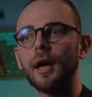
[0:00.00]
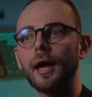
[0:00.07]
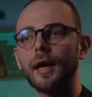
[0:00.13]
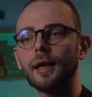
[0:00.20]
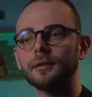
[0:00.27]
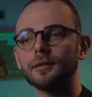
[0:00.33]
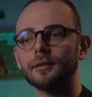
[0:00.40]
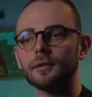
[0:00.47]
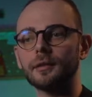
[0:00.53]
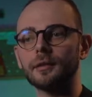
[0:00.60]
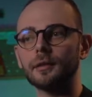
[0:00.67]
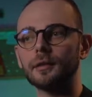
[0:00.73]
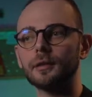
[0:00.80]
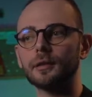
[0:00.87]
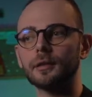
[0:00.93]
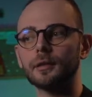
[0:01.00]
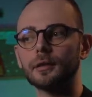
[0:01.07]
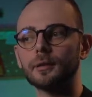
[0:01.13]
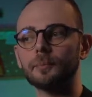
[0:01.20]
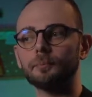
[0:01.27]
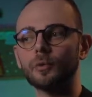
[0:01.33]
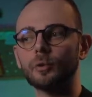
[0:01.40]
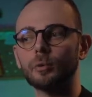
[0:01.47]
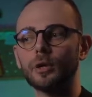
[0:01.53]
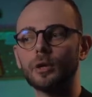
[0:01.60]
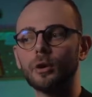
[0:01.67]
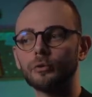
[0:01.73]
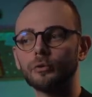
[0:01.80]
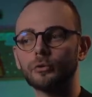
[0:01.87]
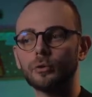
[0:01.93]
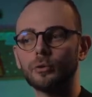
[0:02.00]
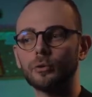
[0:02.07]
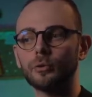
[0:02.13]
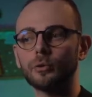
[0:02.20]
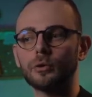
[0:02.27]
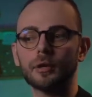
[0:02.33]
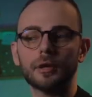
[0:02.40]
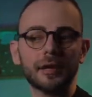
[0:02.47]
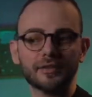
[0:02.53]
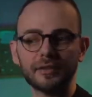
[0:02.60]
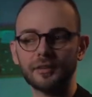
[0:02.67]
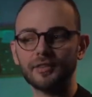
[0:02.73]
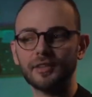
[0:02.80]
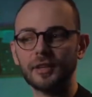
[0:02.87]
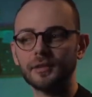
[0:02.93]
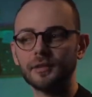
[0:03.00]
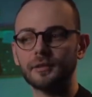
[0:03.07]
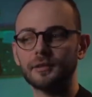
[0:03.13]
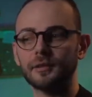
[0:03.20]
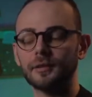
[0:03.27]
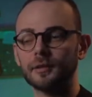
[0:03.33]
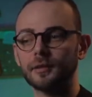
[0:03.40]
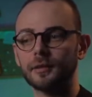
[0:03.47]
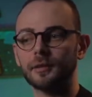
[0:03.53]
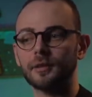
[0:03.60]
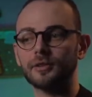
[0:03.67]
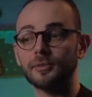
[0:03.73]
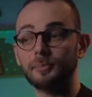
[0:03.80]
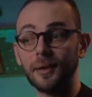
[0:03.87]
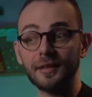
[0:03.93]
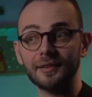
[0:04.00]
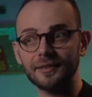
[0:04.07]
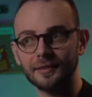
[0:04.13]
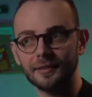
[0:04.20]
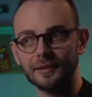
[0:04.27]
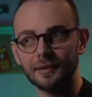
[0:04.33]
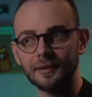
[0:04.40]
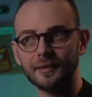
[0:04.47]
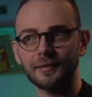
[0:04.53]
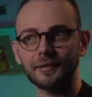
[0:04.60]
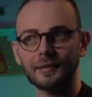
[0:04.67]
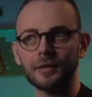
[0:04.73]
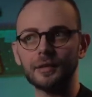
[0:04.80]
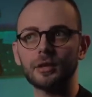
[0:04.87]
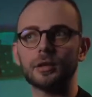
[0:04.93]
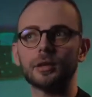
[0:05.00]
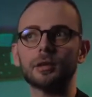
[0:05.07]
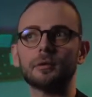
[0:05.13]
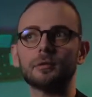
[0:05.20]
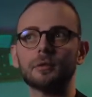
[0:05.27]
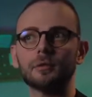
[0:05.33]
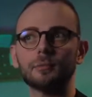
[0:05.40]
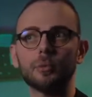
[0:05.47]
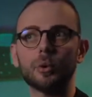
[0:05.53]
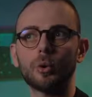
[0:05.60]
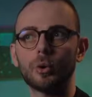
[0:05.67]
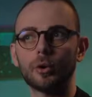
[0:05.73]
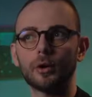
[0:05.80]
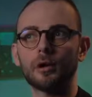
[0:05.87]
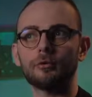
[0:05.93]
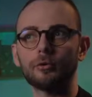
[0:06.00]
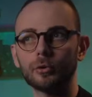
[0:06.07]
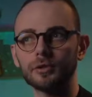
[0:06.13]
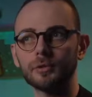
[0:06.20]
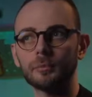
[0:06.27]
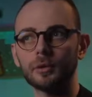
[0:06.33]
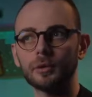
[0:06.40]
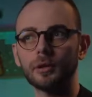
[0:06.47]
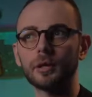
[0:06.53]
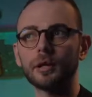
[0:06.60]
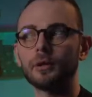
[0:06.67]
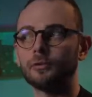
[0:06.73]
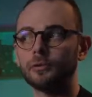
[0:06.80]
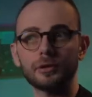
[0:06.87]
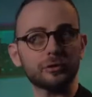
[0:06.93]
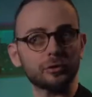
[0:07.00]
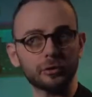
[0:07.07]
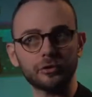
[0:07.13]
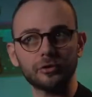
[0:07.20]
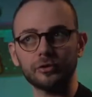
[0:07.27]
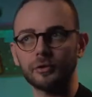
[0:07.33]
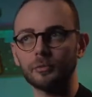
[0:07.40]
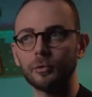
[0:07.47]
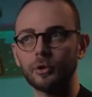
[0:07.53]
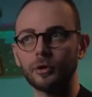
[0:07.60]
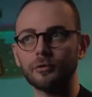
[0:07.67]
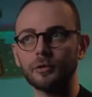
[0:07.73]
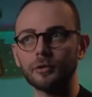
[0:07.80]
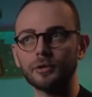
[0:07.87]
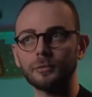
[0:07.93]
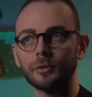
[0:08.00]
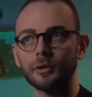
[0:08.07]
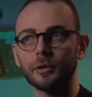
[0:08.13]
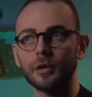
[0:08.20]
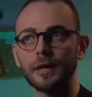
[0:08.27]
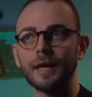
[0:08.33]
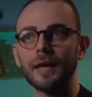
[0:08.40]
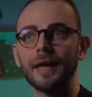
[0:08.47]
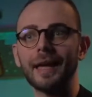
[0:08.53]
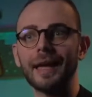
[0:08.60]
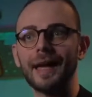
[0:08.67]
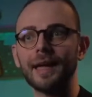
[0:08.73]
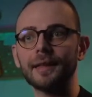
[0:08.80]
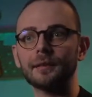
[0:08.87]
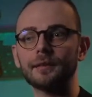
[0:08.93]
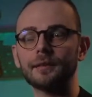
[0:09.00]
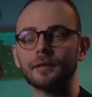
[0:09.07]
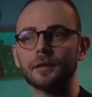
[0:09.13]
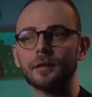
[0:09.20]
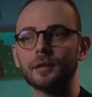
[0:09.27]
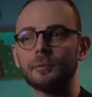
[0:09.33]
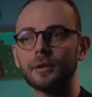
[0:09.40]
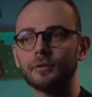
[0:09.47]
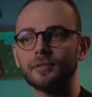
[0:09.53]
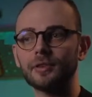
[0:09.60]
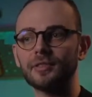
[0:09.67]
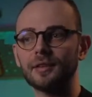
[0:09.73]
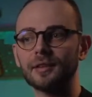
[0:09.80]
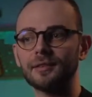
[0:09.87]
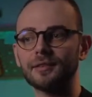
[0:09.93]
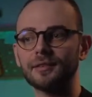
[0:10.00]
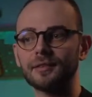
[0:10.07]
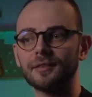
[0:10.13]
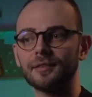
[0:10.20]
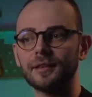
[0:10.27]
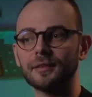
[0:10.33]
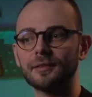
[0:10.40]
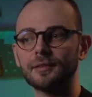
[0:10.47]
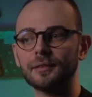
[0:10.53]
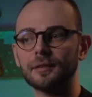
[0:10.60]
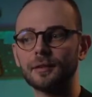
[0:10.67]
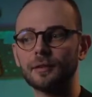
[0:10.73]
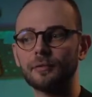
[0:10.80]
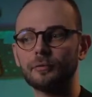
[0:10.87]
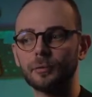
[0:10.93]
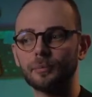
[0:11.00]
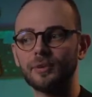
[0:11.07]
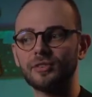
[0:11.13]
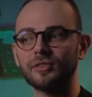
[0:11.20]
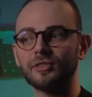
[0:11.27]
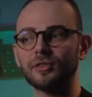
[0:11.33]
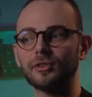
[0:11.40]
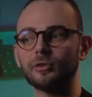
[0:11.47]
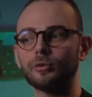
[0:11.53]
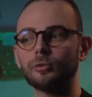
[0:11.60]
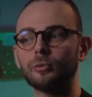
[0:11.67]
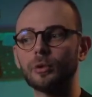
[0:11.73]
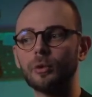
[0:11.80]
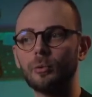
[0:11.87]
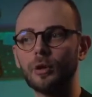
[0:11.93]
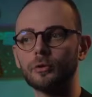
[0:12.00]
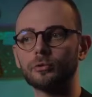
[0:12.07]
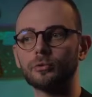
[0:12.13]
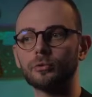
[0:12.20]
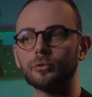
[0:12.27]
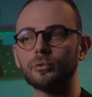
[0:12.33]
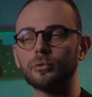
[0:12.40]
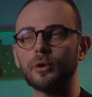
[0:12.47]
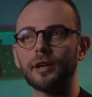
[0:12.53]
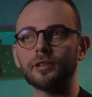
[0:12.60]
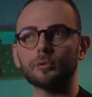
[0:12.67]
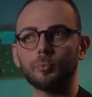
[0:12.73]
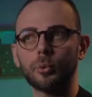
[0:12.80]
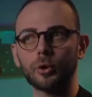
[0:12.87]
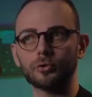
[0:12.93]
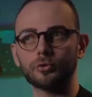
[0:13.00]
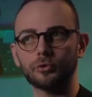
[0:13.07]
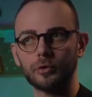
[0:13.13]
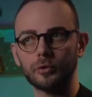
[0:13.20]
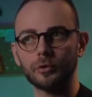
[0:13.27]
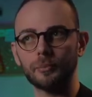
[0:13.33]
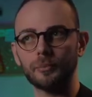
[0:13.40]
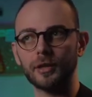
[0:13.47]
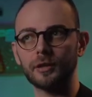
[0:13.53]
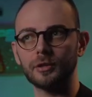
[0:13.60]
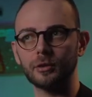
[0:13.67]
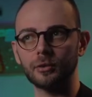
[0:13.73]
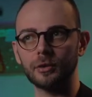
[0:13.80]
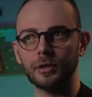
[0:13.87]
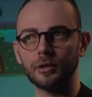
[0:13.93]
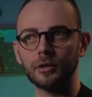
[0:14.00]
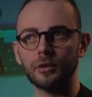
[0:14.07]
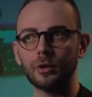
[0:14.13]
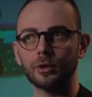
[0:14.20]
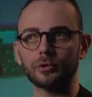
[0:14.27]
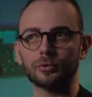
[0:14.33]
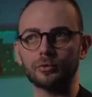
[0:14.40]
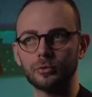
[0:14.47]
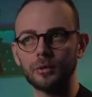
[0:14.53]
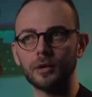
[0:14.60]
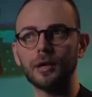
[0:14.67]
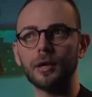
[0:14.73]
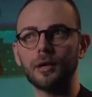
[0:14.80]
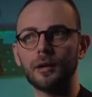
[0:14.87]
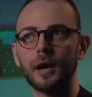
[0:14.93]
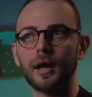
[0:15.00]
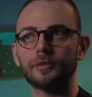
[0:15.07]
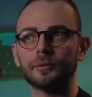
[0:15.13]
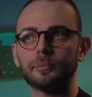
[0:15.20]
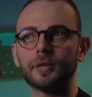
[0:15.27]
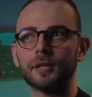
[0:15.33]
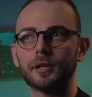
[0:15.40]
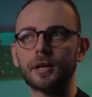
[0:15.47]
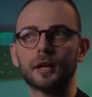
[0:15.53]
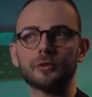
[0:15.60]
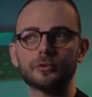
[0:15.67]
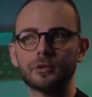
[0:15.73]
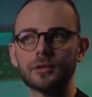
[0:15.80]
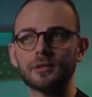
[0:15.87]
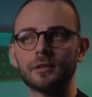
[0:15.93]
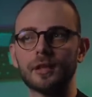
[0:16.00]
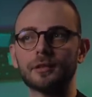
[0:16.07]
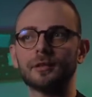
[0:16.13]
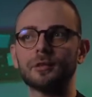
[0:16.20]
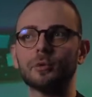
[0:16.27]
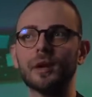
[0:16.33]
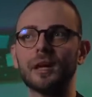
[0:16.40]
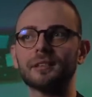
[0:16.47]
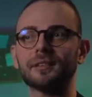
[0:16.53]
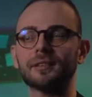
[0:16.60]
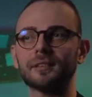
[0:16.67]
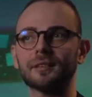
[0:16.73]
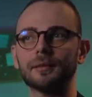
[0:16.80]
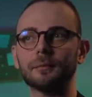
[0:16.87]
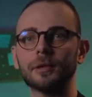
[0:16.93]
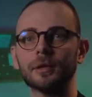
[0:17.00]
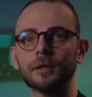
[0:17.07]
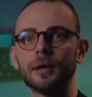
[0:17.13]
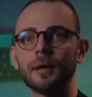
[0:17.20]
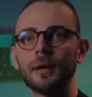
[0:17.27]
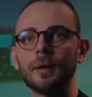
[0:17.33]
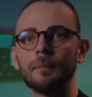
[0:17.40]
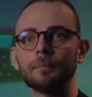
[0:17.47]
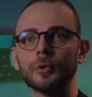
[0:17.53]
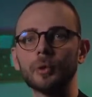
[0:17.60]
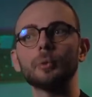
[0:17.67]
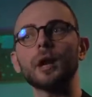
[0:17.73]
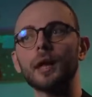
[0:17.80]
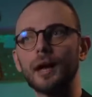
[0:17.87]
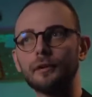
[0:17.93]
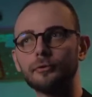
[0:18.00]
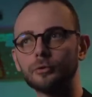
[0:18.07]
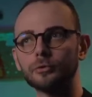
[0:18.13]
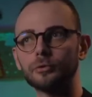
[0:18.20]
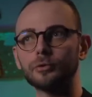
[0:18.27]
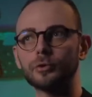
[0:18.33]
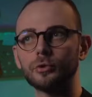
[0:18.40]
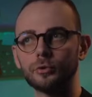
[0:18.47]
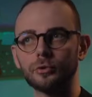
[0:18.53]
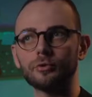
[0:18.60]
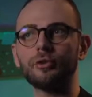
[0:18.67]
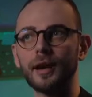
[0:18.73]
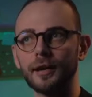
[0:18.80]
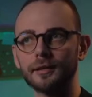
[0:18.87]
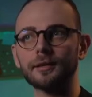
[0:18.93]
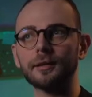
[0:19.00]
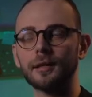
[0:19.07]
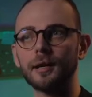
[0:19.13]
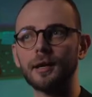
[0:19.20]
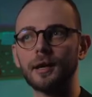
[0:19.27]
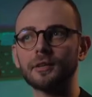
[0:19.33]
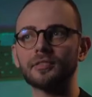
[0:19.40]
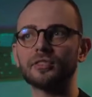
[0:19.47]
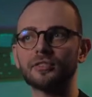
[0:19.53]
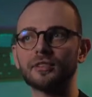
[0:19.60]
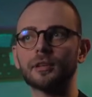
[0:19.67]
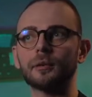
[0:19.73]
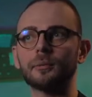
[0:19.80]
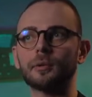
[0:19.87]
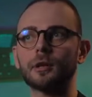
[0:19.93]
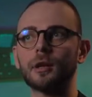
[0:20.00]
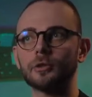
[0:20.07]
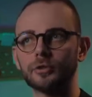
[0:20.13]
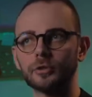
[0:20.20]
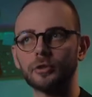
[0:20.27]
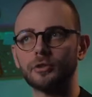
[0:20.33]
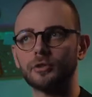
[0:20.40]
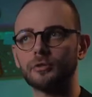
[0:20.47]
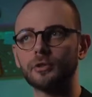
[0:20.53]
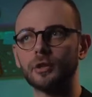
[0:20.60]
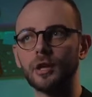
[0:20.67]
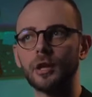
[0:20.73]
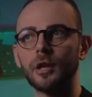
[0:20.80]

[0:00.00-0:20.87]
And we also, as I said, the space is here more affordable, resources are more affordable. And one of the things is that for businesses who will want to export to the European Union or to other bigger countries like the US and similar, we'll have to find a sustainable alternative.